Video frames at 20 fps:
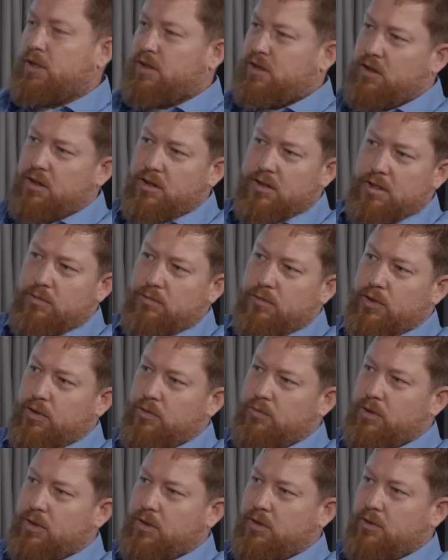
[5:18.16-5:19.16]
discussing
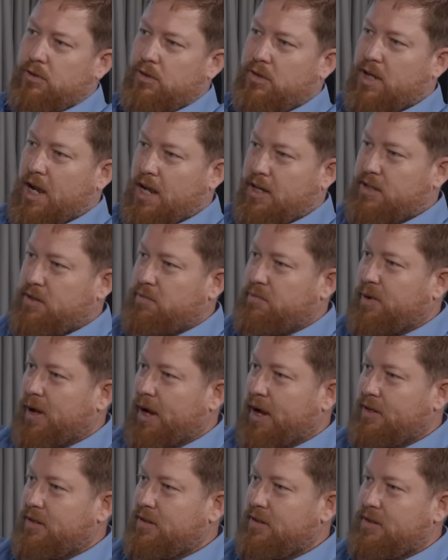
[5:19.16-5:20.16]
with your SkyTeam
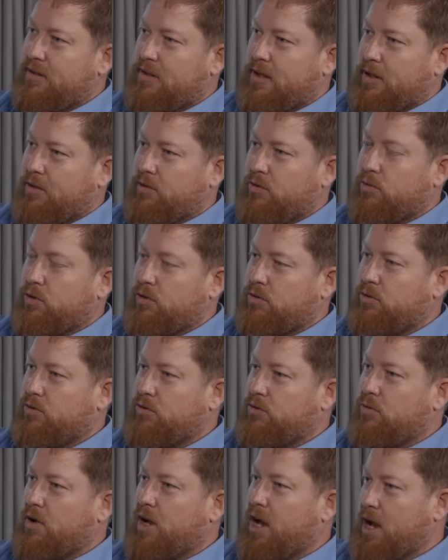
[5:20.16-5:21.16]
partners, that you want
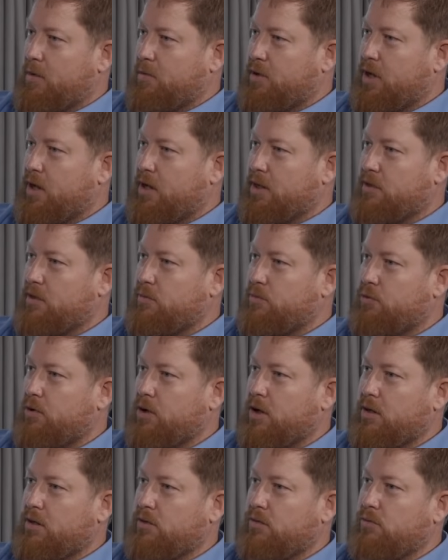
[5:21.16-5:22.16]
to harmonize the
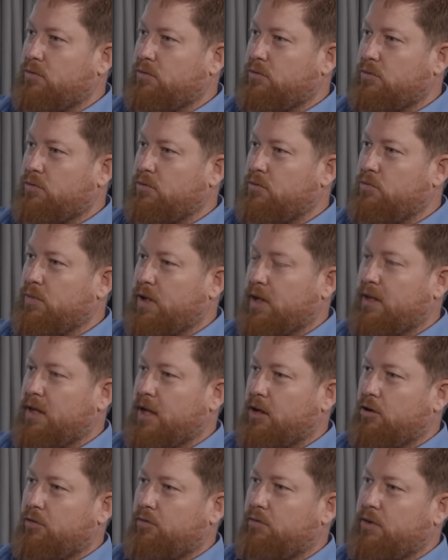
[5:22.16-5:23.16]
product to make
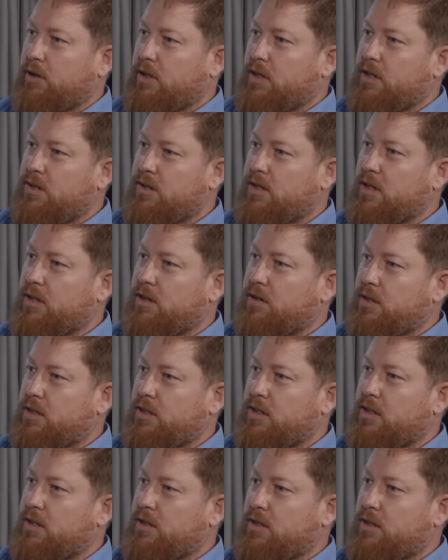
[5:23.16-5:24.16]
that offering easy? Or is it,